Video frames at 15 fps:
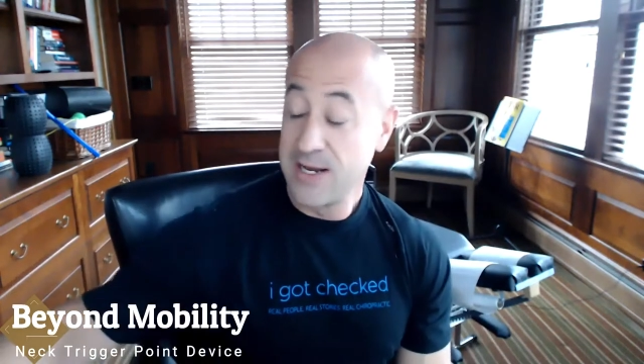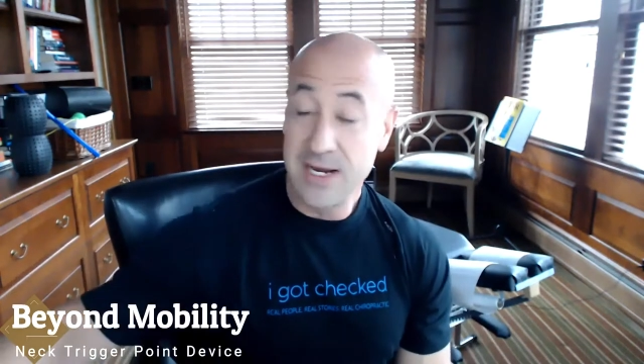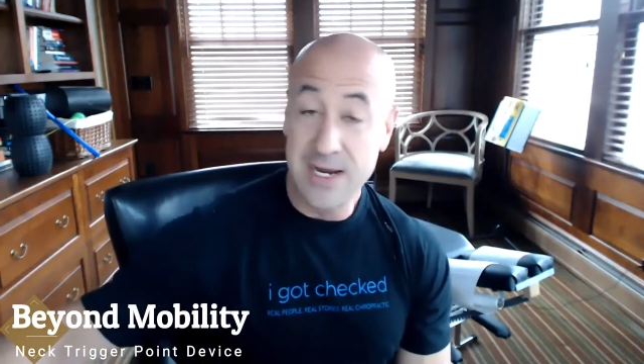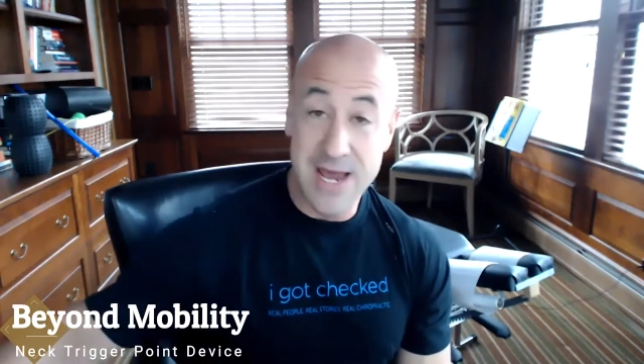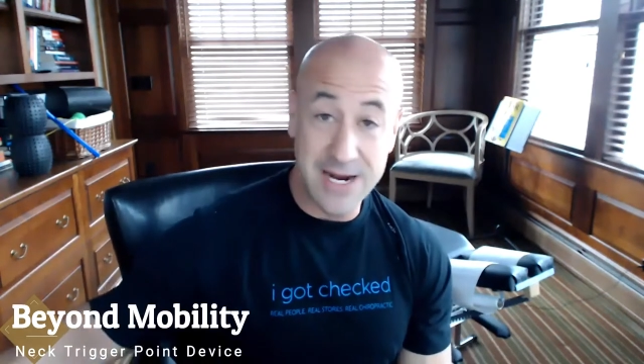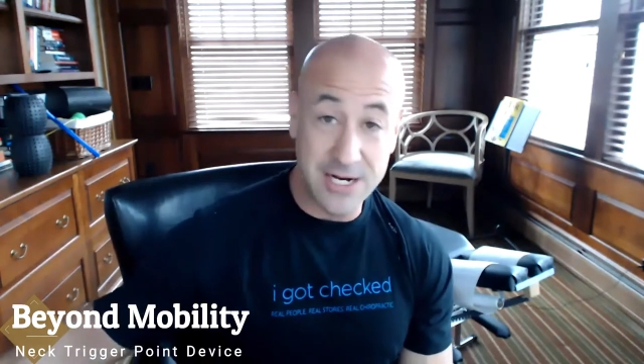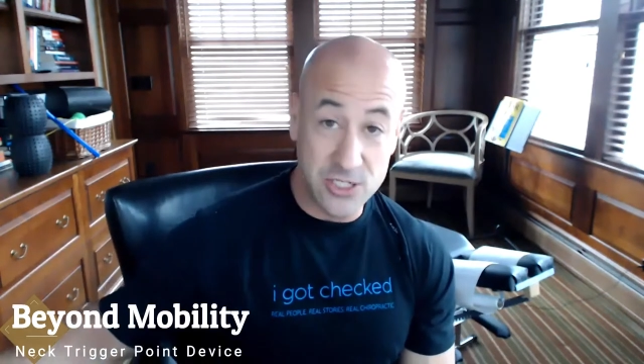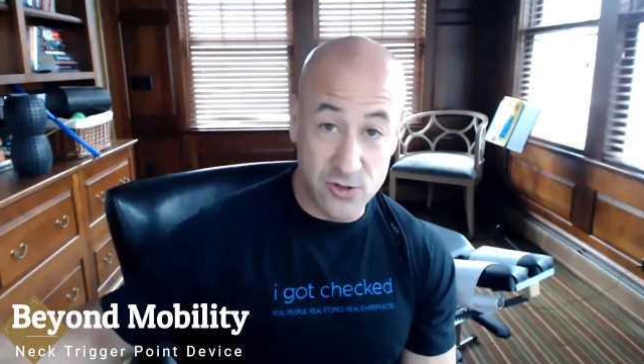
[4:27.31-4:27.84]

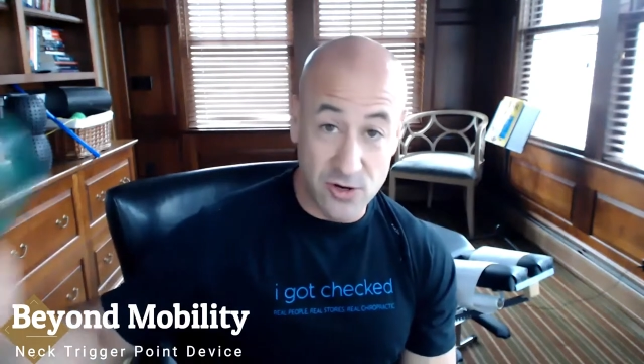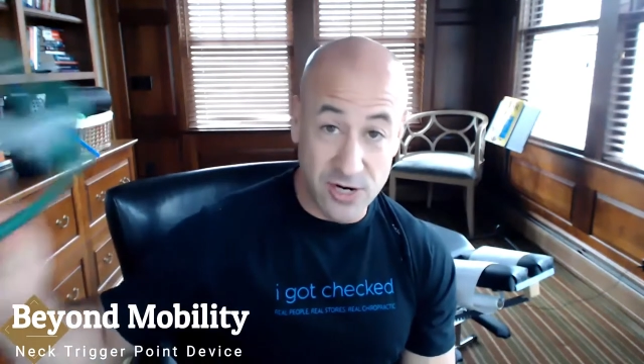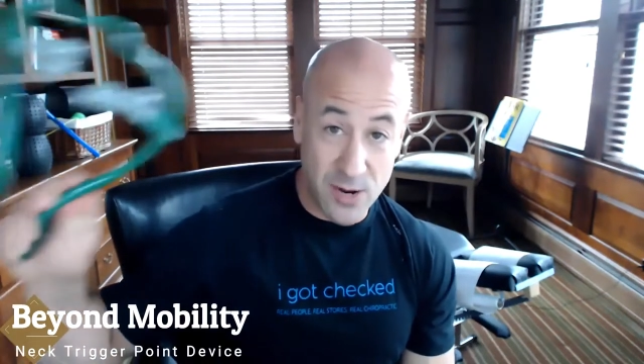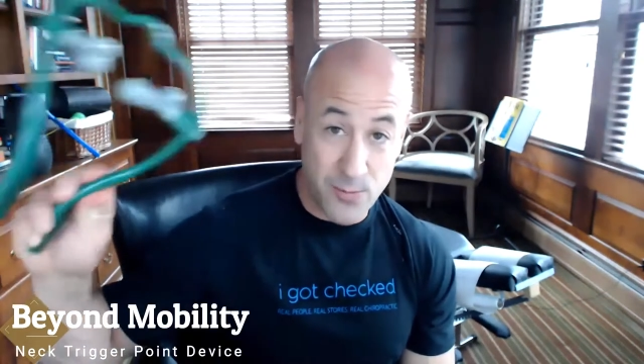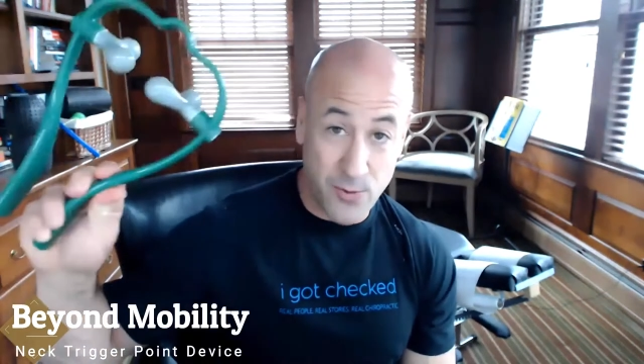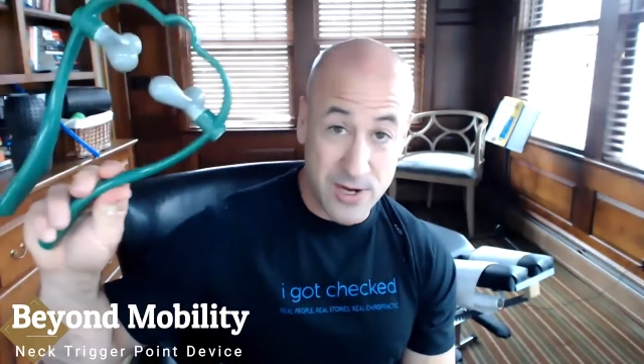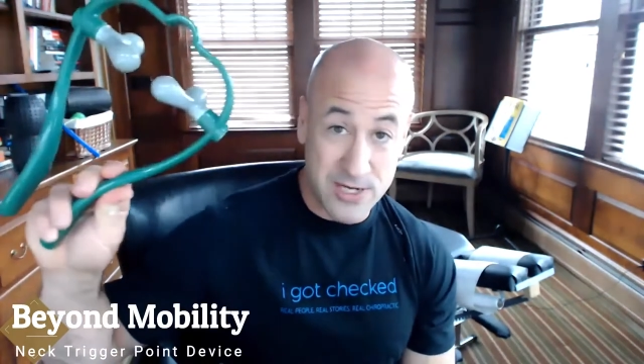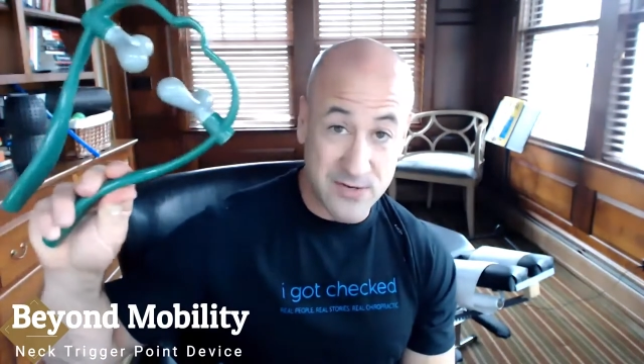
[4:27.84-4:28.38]
neck
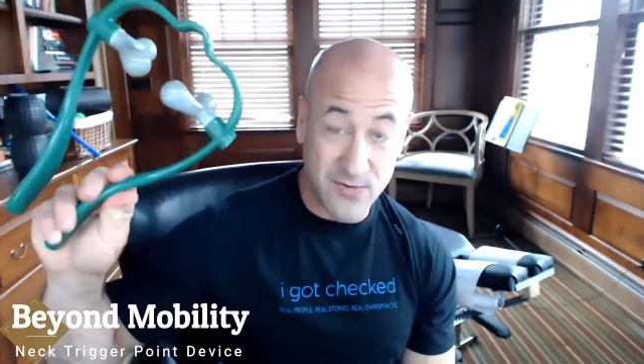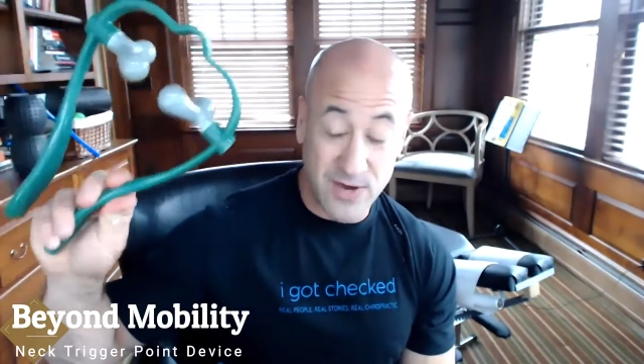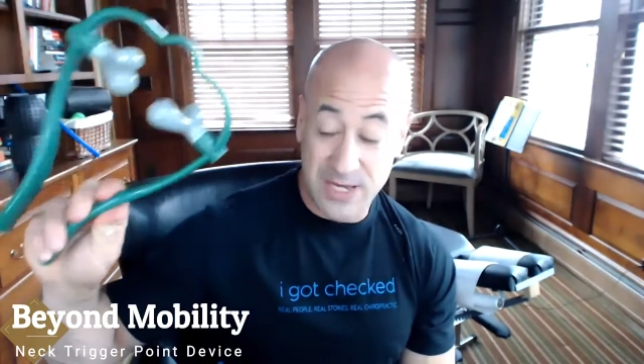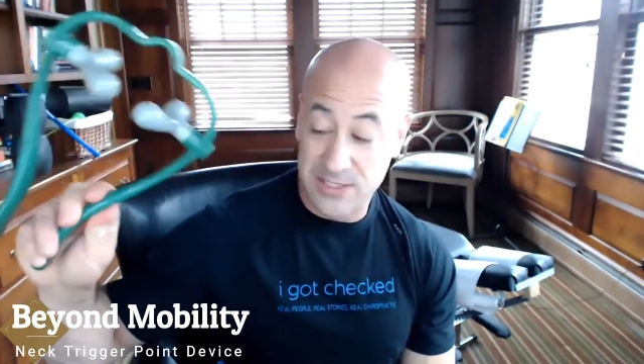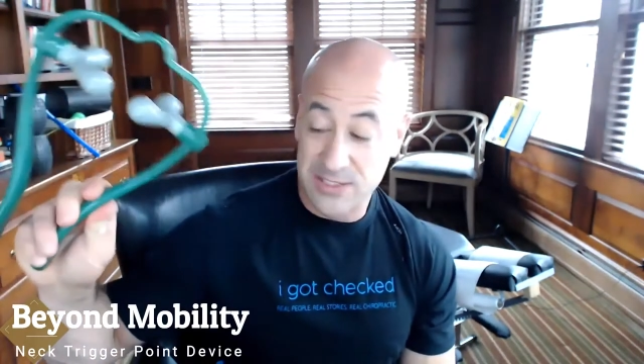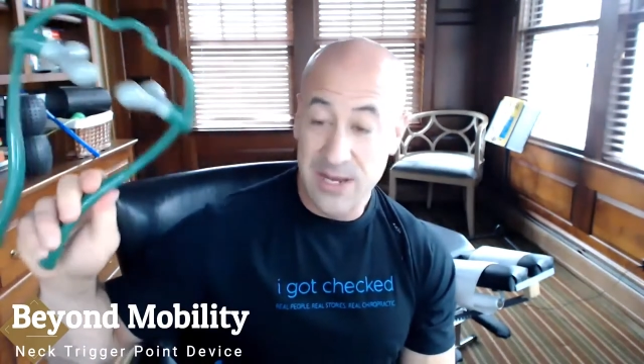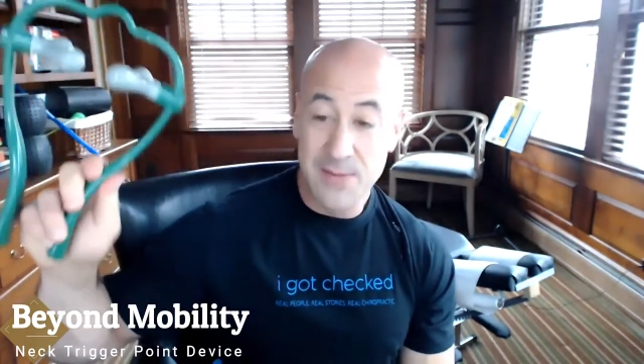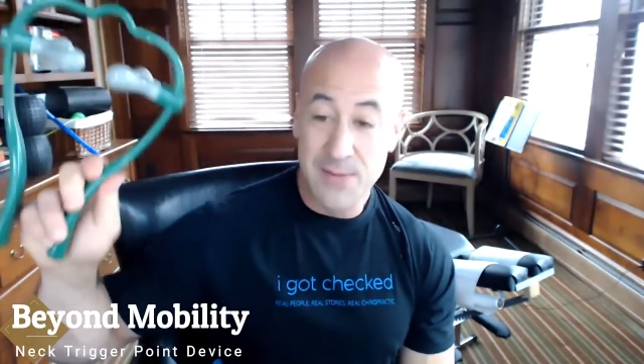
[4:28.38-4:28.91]
trigger point
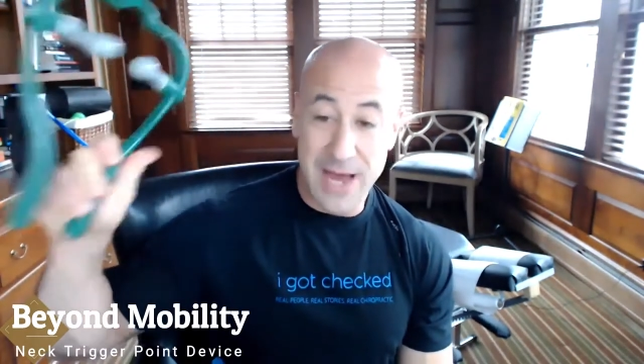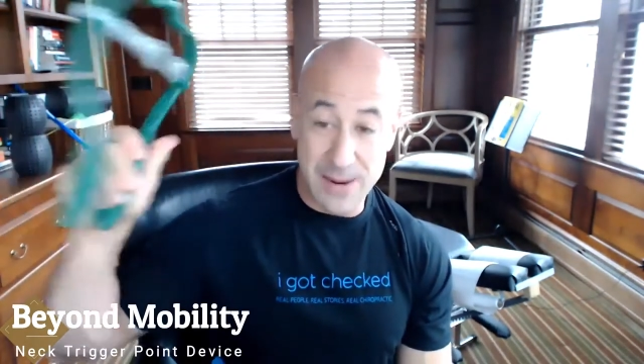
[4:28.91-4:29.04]
device.